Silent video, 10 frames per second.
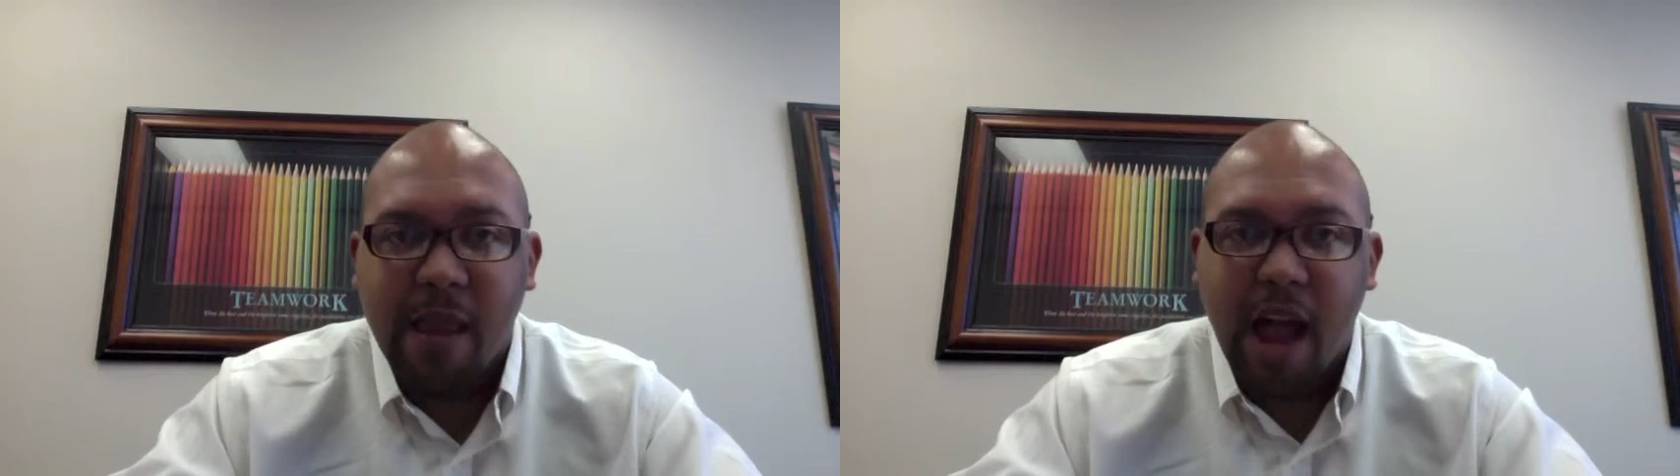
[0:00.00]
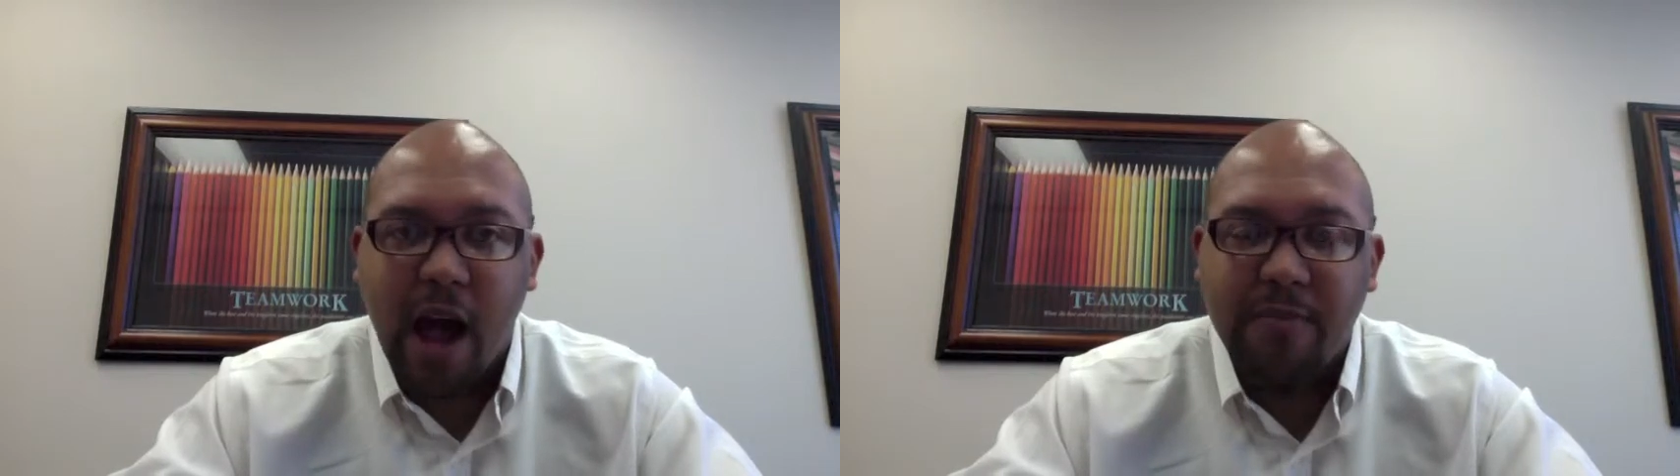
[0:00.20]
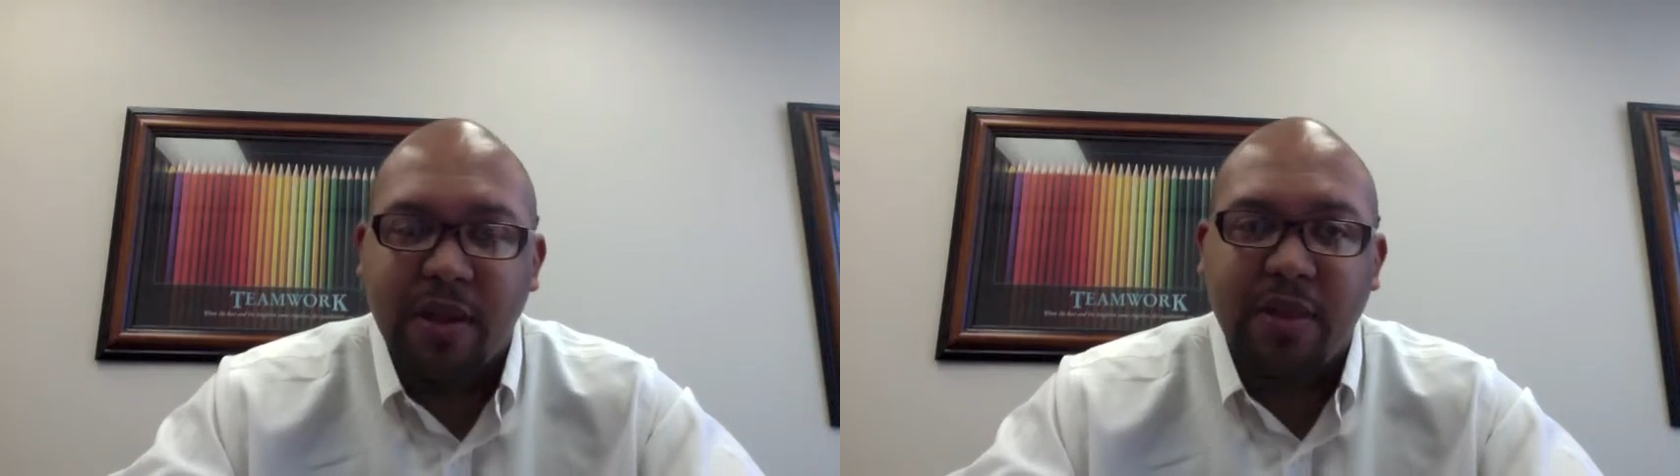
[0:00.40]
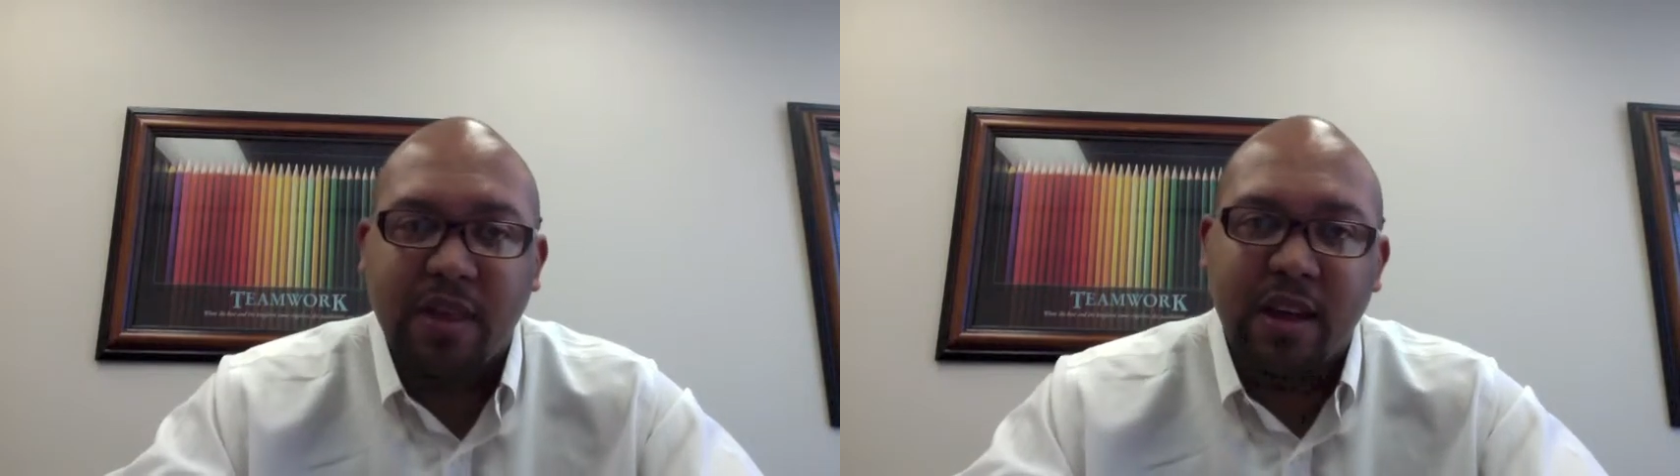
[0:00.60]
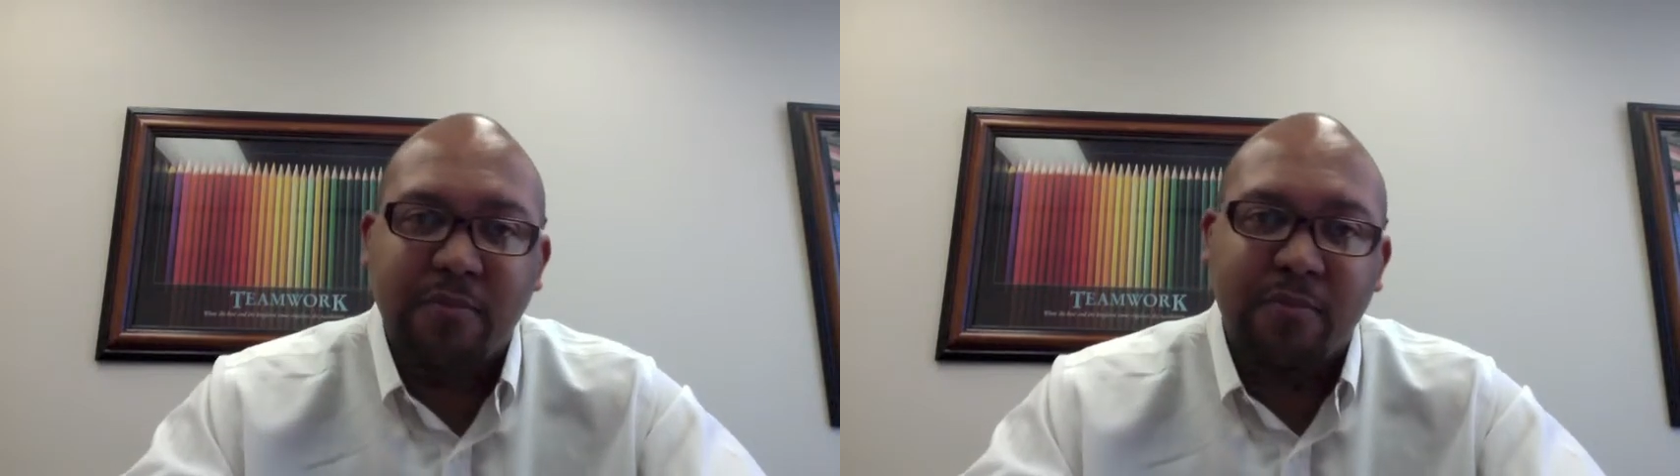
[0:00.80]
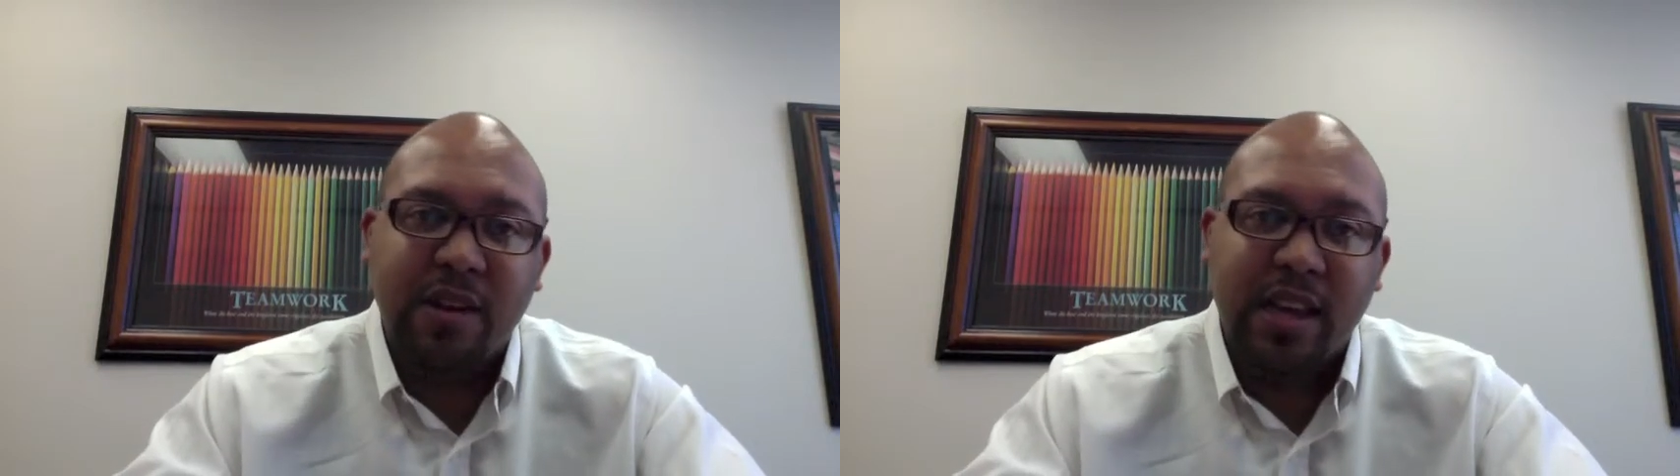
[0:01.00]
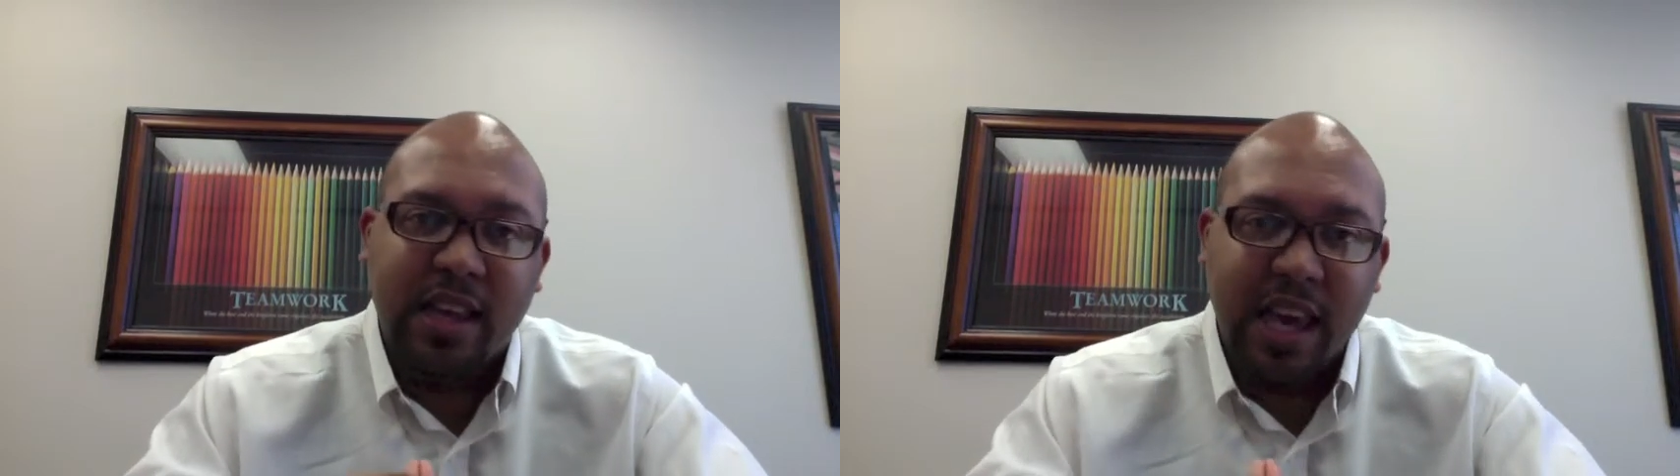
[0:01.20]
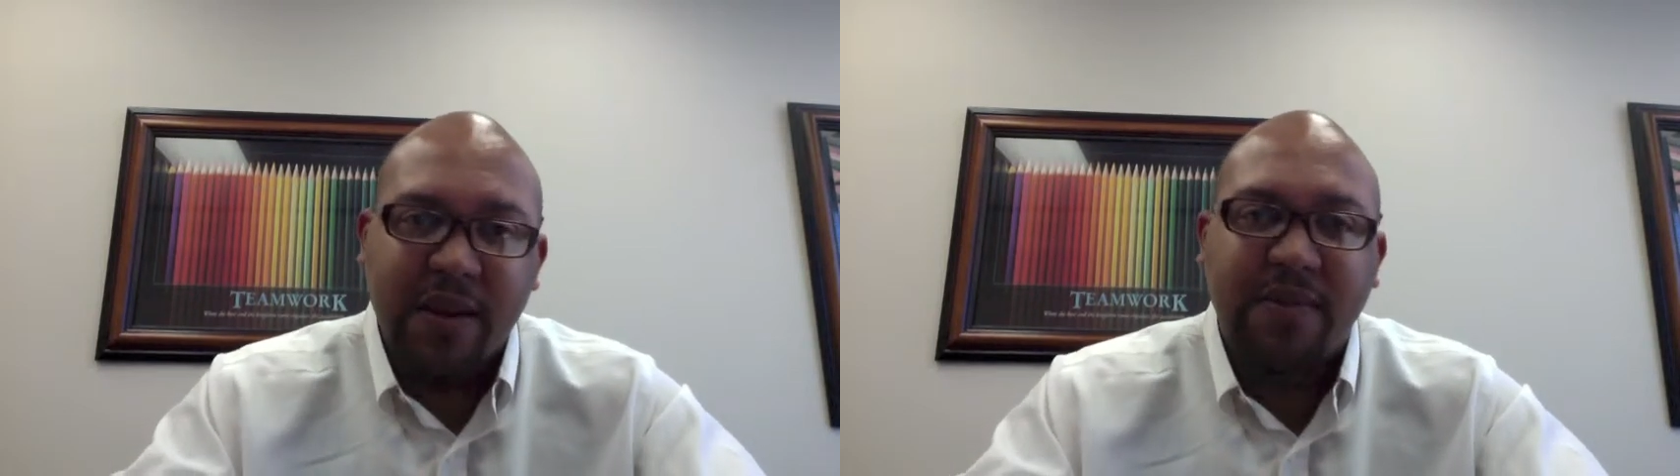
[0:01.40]
um, the, the,
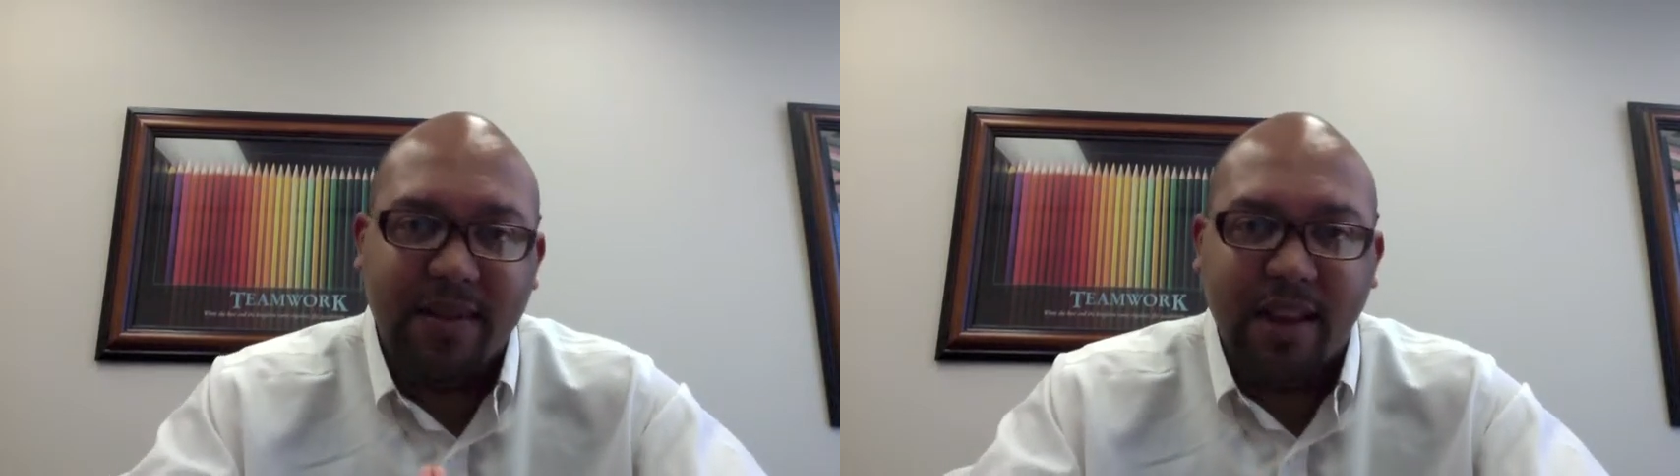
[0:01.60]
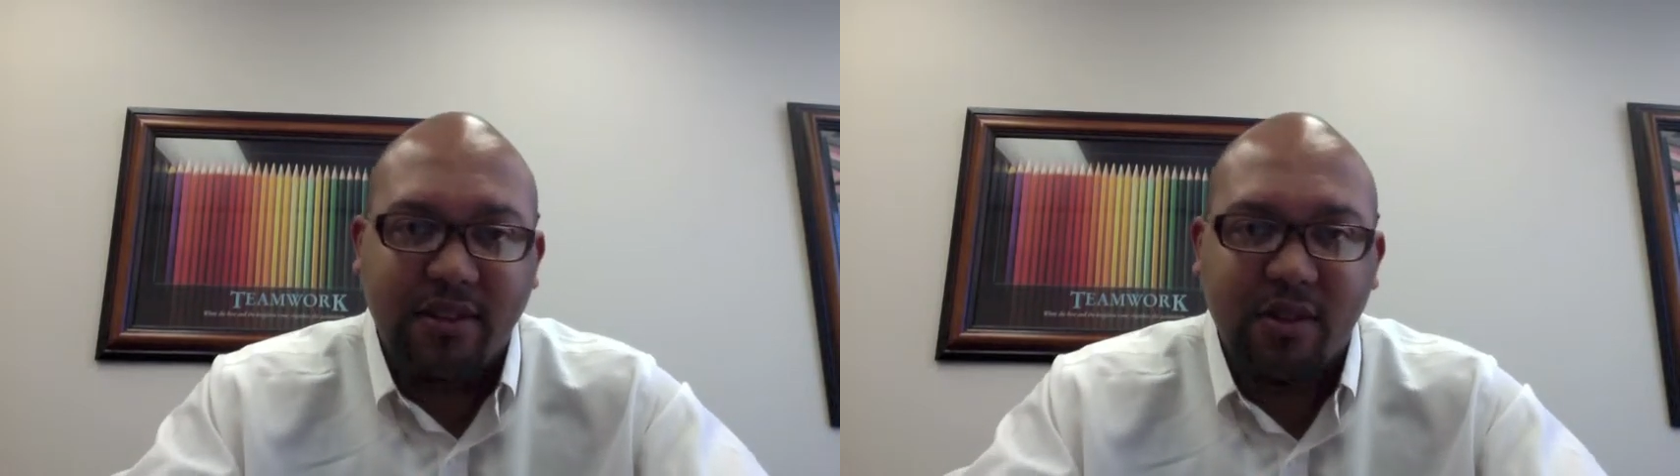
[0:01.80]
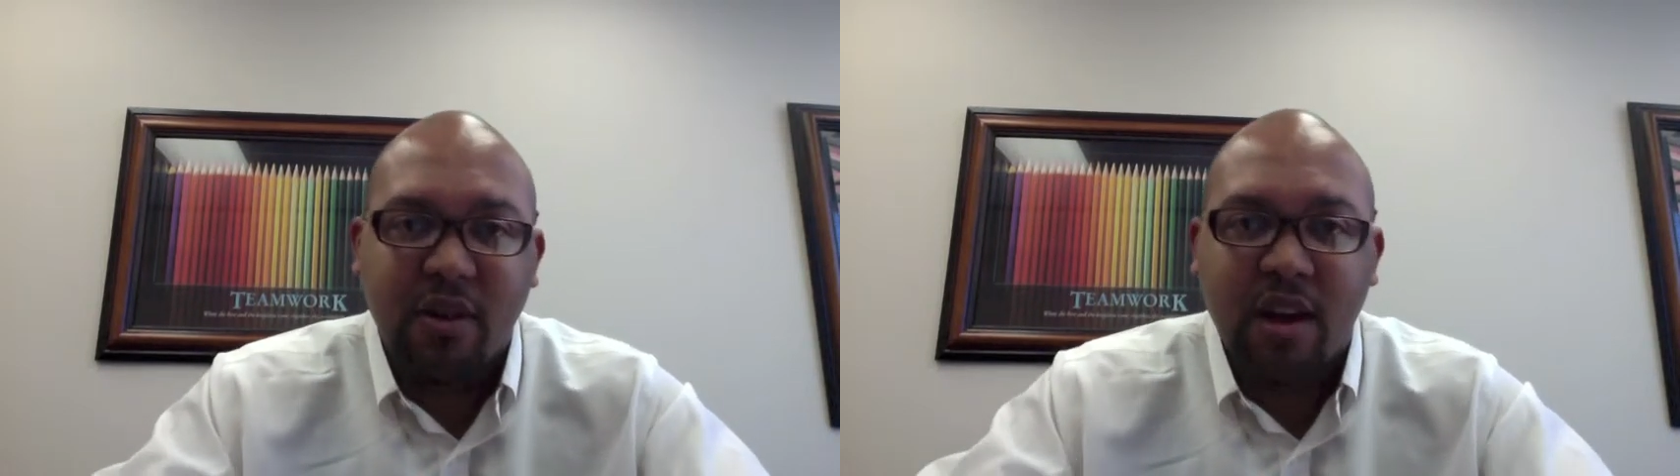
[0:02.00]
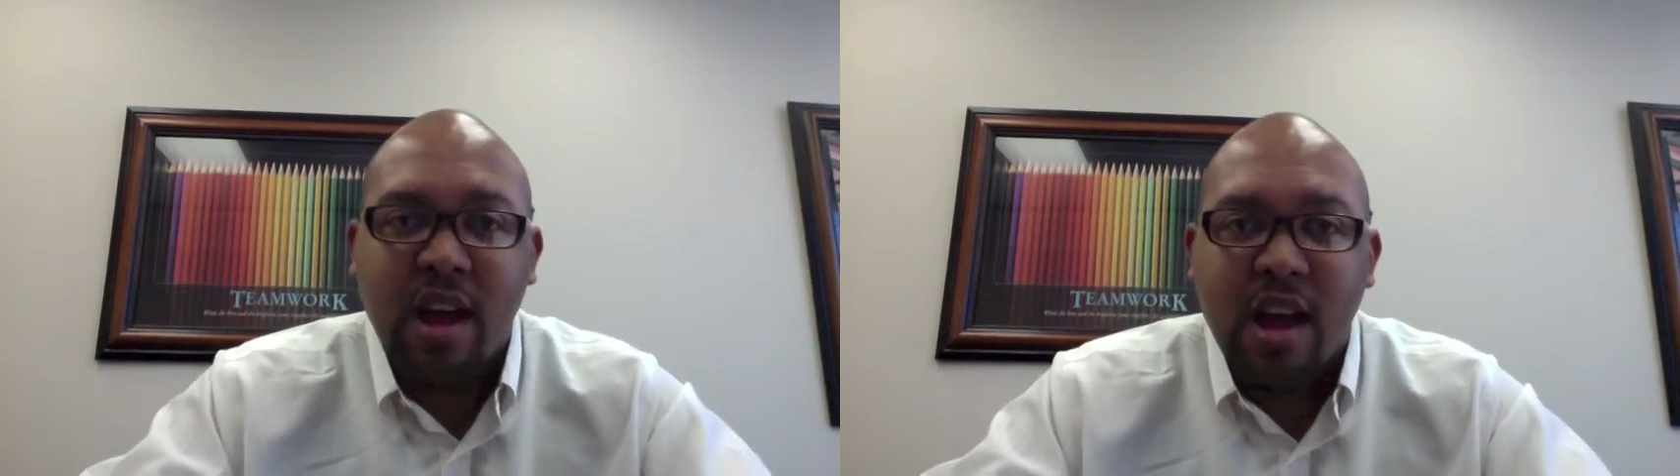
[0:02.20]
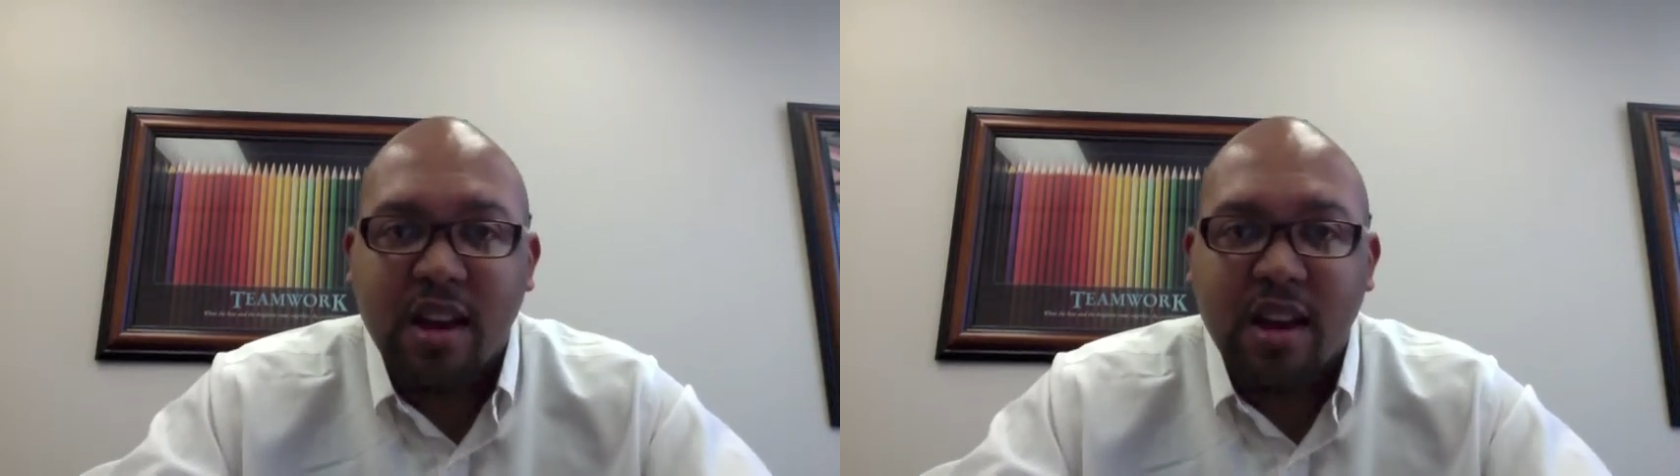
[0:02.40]
gifts that you